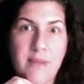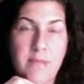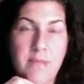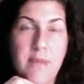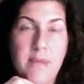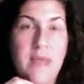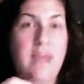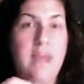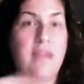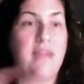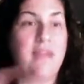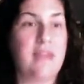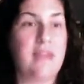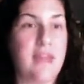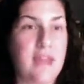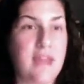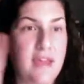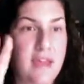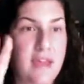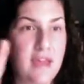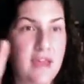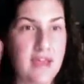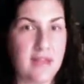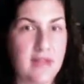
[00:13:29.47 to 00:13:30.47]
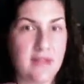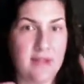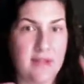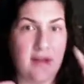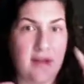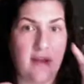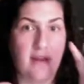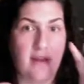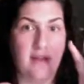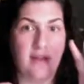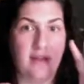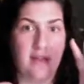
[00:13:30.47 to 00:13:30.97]
big thing
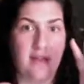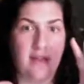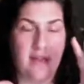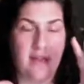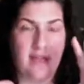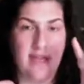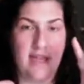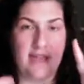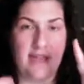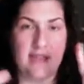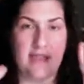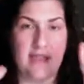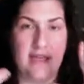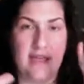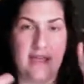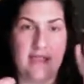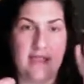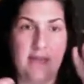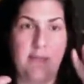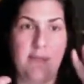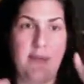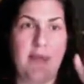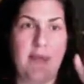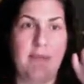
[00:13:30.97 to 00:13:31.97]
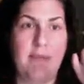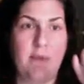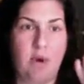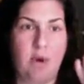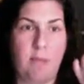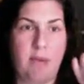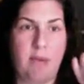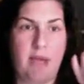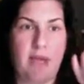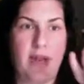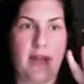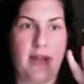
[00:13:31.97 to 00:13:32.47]
it's a big
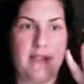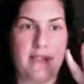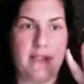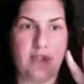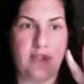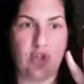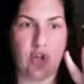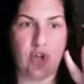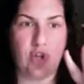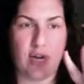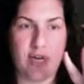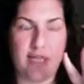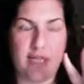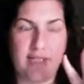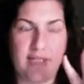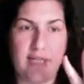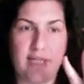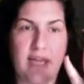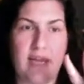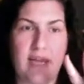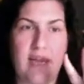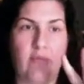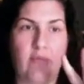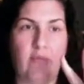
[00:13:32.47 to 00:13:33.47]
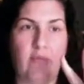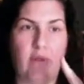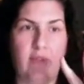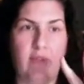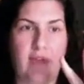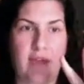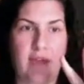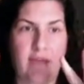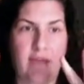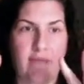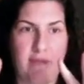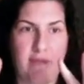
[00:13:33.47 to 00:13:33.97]
moment. As a transit, it
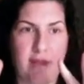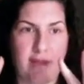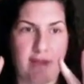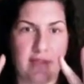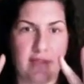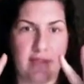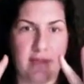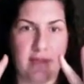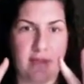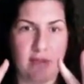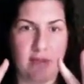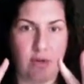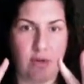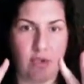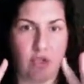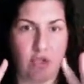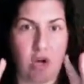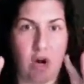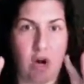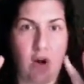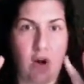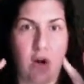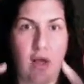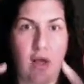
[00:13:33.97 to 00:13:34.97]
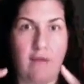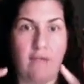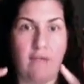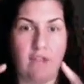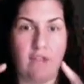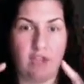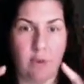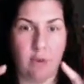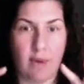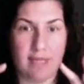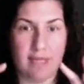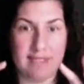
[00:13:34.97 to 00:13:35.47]
really affects the natal chart of the
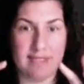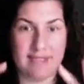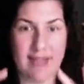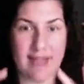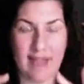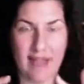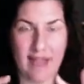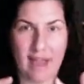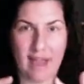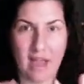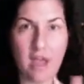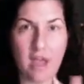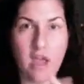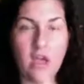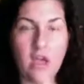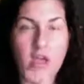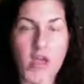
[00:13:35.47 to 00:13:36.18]
USA.